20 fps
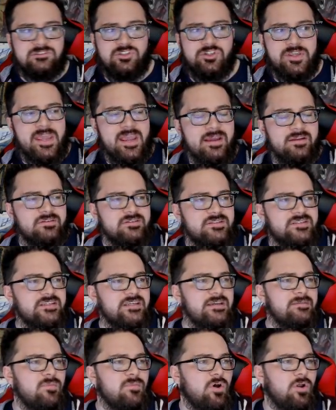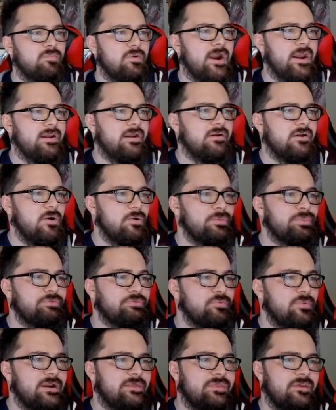Can't see Mold Breaker going
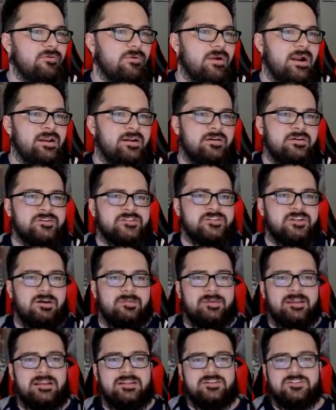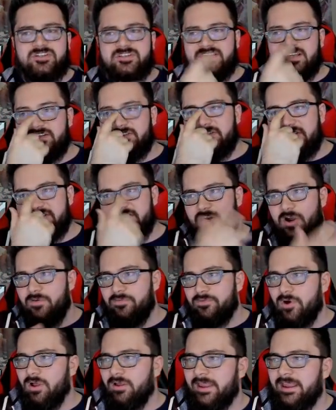through anything right here, so I mean it's just an
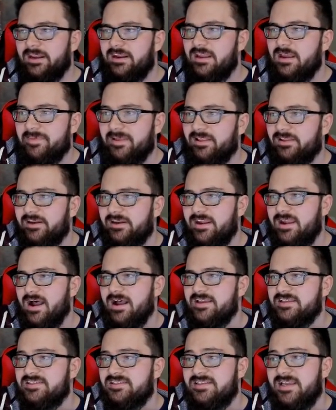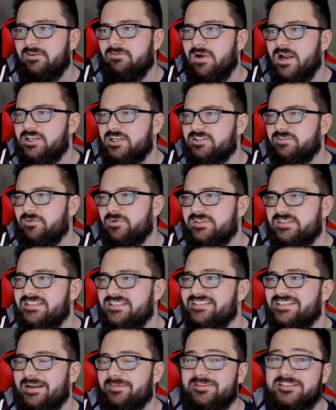overall handy ability. Sand Rush if he wants to
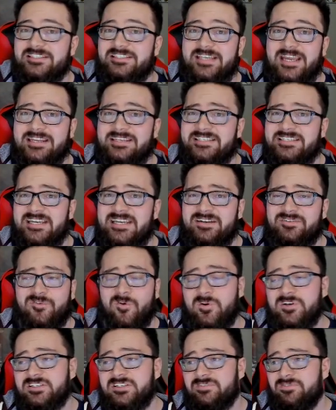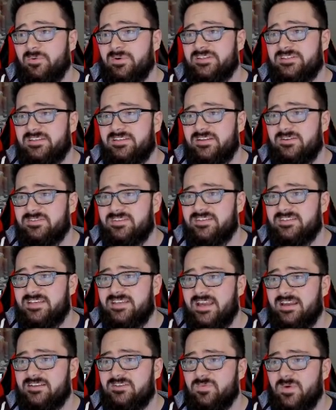set up the Sand Force if he wants to use the
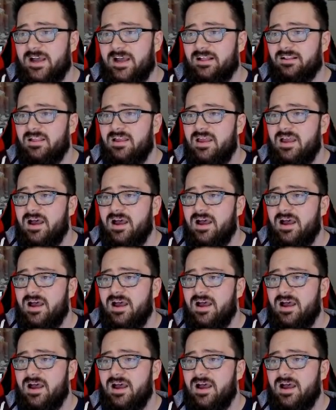sand as well.